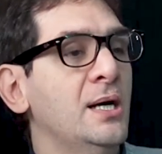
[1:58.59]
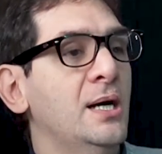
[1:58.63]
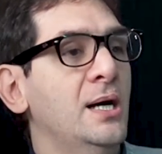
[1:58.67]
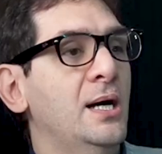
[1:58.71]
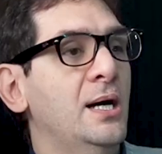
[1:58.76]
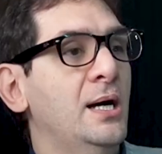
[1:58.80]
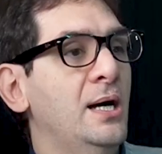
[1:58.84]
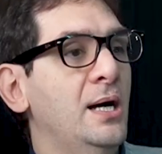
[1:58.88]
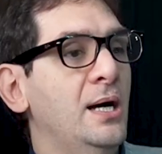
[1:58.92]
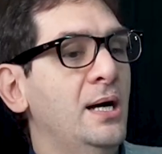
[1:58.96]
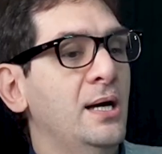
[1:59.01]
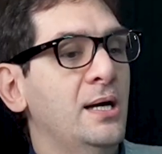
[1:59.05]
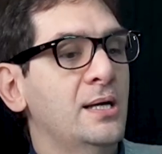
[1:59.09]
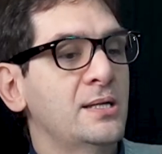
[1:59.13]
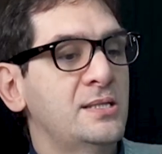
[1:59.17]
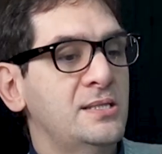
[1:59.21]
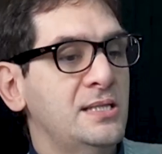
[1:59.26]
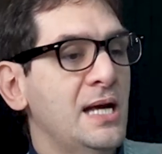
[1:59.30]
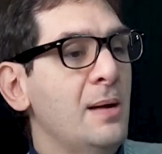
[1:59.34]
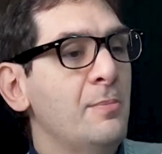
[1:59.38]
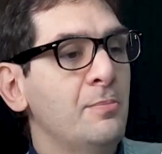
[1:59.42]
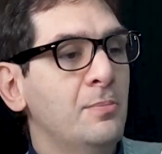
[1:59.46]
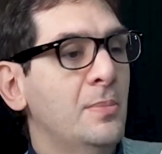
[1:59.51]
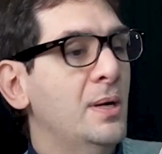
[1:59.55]

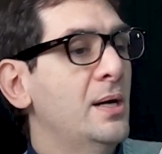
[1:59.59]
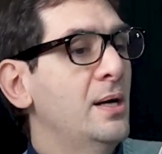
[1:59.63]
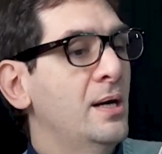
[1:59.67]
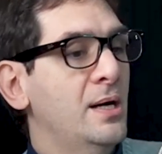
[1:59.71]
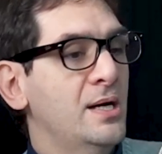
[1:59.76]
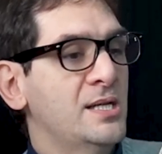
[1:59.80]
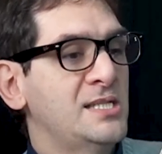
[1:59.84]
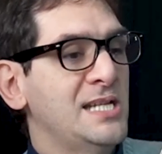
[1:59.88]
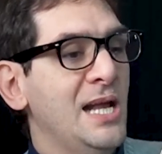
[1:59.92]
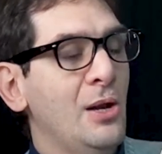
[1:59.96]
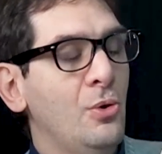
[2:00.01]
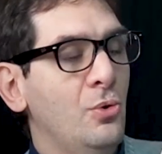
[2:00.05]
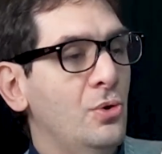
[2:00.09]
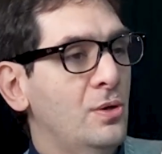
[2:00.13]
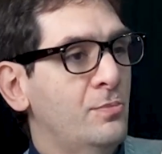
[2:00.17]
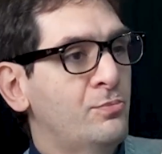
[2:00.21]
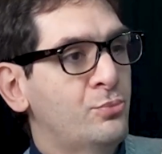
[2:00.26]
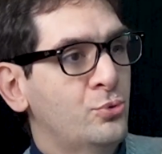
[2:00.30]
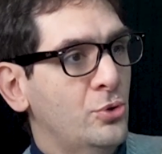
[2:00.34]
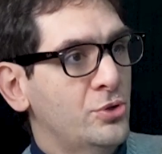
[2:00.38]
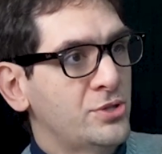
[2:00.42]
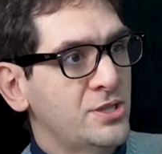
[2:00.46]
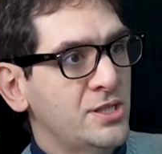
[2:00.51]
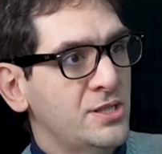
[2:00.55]
some cellular
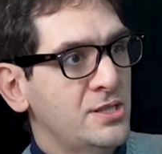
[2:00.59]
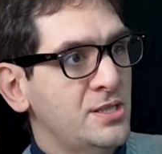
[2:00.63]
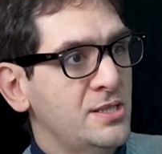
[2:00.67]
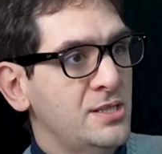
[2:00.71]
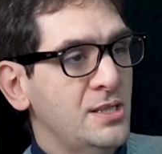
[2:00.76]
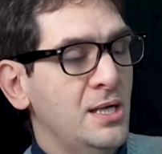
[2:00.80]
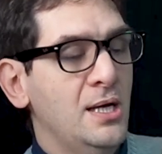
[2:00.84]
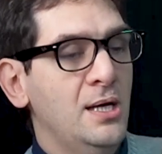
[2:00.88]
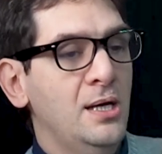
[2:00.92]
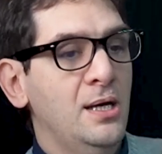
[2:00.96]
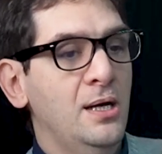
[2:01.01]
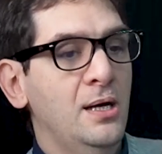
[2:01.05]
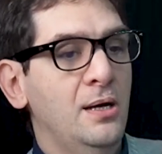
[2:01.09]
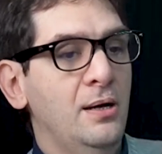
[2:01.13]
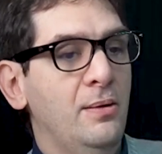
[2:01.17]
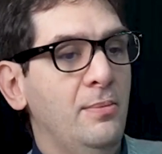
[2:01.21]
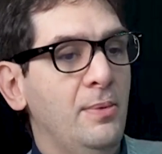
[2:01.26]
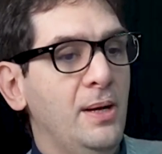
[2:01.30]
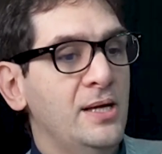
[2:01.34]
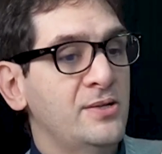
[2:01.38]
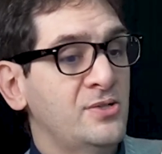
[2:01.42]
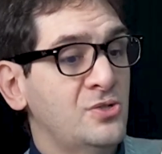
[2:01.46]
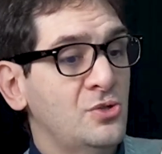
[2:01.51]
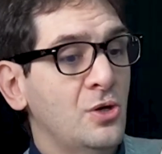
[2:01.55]
processes
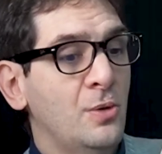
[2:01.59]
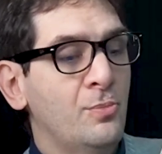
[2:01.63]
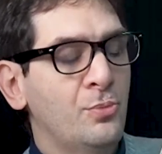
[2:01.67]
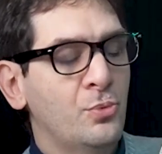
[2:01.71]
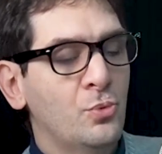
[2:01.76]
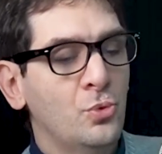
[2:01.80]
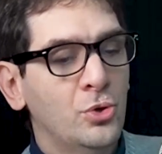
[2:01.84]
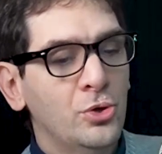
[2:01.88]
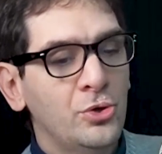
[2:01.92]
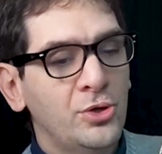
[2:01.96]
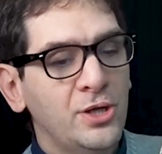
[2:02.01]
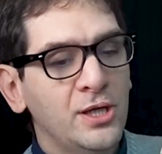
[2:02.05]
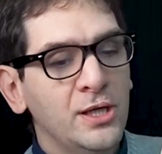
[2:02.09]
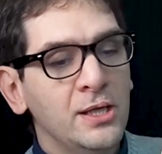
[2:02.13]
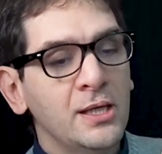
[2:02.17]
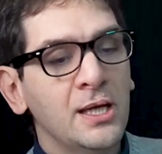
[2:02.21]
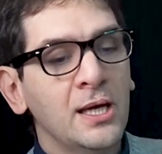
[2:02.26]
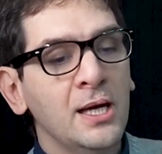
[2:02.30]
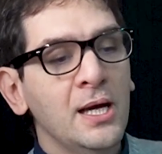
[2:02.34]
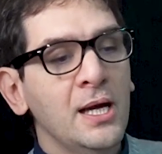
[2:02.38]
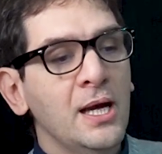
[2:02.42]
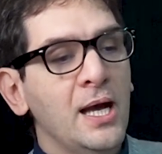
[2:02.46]
stop working.